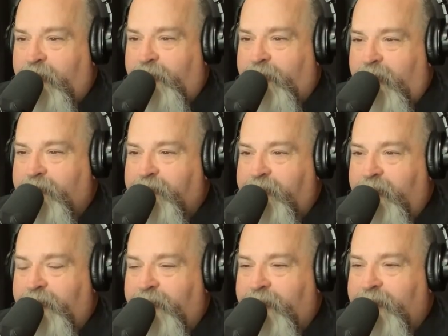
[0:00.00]
You have Kaiser
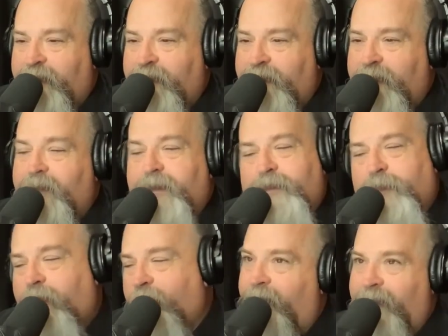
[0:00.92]
down there. Yeah. Oh
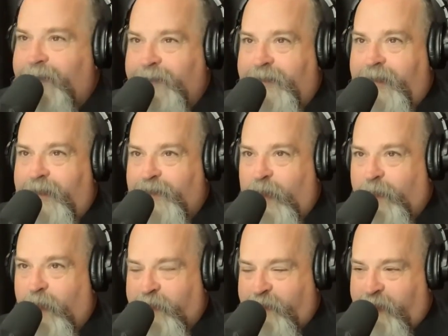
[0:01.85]
Remember, yeah. It's it's
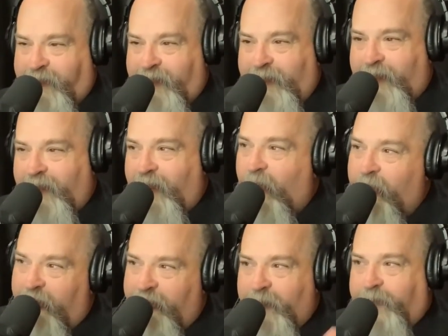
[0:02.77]
almost boutique. You go
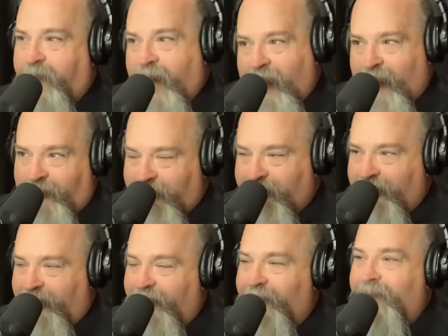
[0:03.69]
to them for
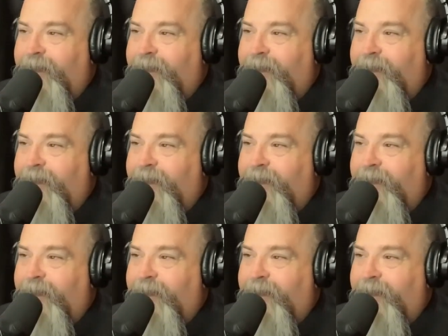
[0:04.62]
everything.